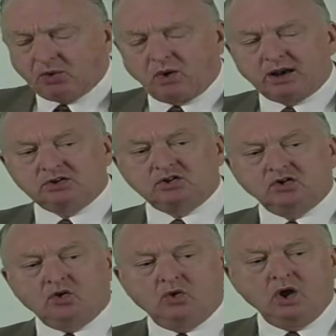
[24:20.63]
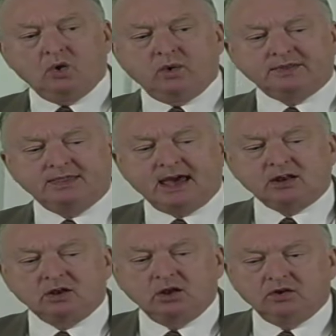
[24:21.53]
wanted to know what
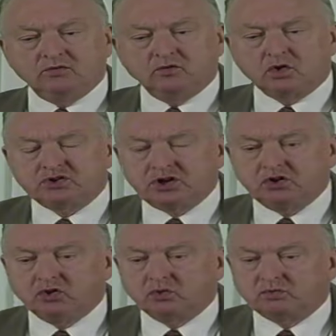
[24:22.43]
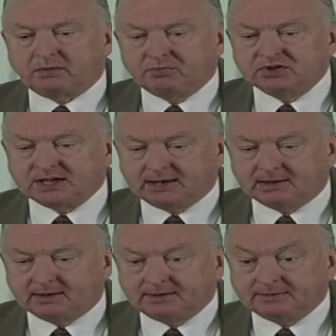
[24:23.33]
that 14-year-old represented.